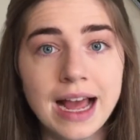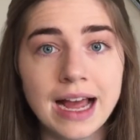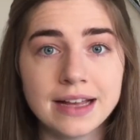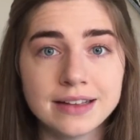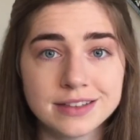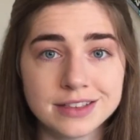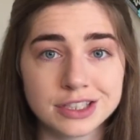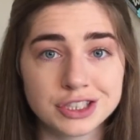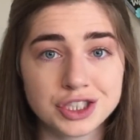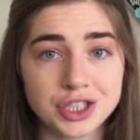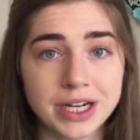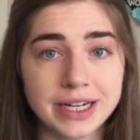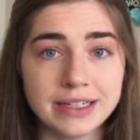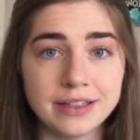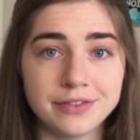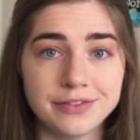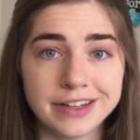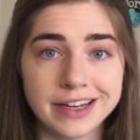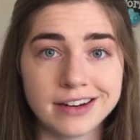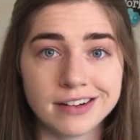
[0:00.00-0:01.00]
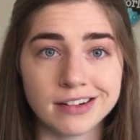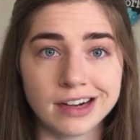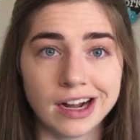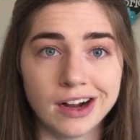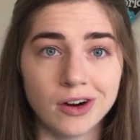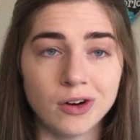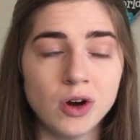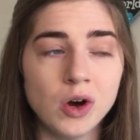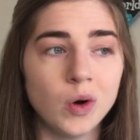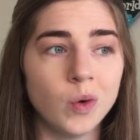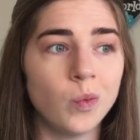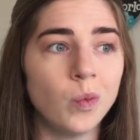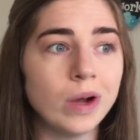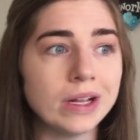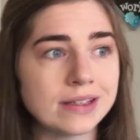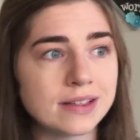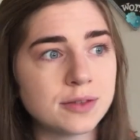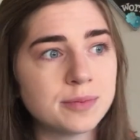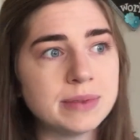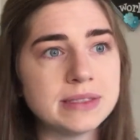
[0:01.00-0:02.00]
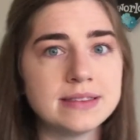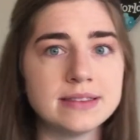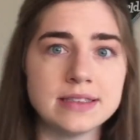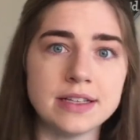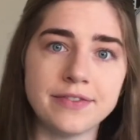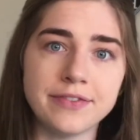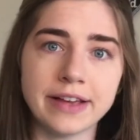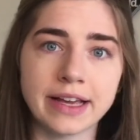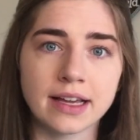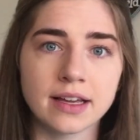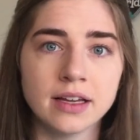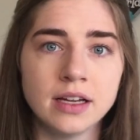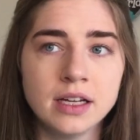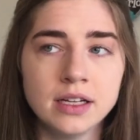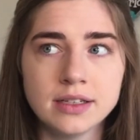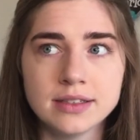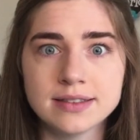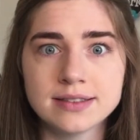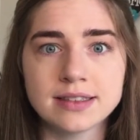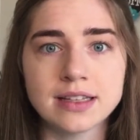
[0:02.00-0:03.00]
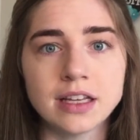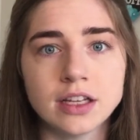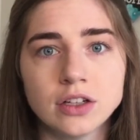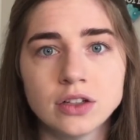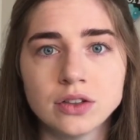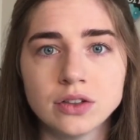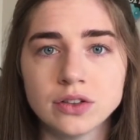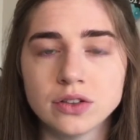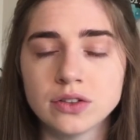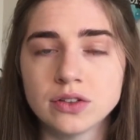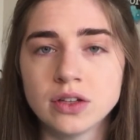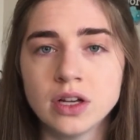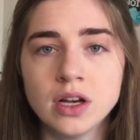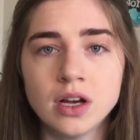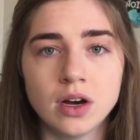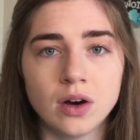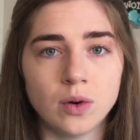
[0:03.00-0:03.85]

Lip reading: as they're trying to figure out what specific skills